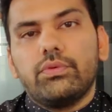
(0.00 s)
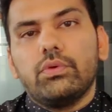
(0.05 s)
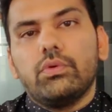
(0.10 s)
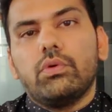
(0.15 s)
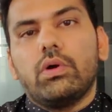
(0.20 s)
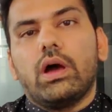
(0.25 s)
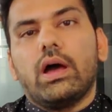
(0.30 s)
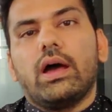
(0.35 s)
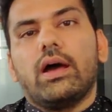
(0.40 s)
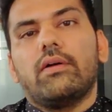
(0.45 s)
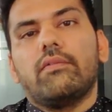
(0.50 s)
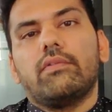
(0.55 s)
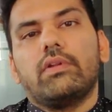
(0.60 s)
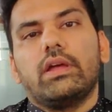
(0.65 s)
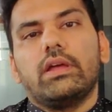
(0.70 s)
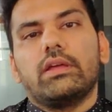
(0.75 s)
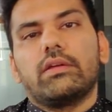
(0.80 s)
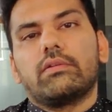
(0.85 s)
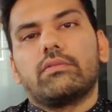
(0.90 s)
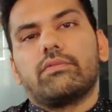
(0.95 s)
you have
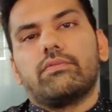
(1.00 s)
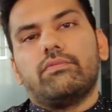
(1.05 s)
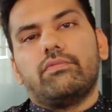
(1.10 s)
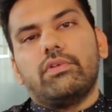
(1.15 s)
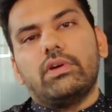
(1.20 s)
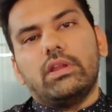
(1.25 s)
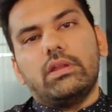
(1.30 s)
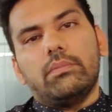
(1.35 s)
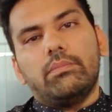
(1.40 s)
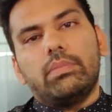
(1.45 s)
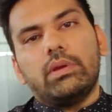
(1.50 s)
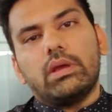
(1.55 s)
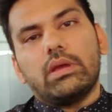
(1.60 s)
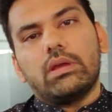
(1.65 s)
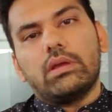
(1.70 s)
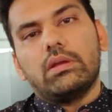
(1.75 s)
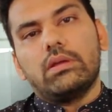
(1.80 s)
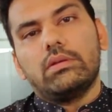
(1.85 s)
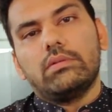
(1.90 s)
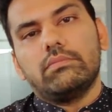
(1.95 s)
like very
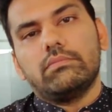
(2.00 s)
big